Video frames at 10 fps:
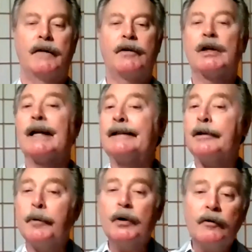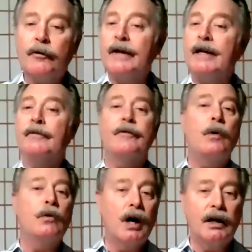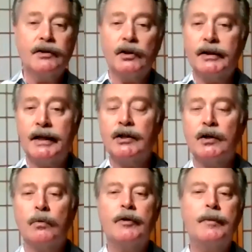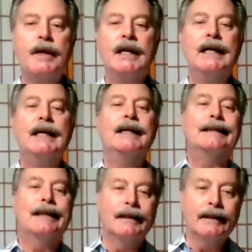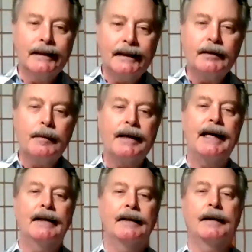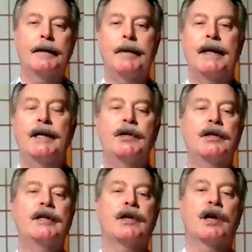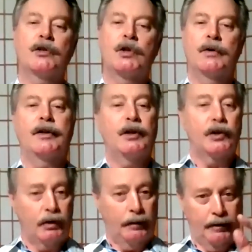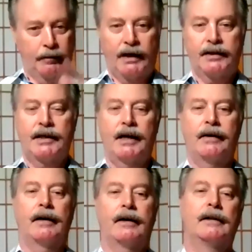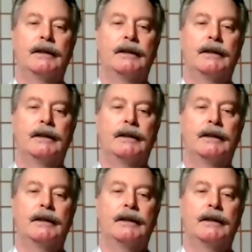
If you'd like to book a free phone consultation with me, the link to my Calendly page is also in the description box down here.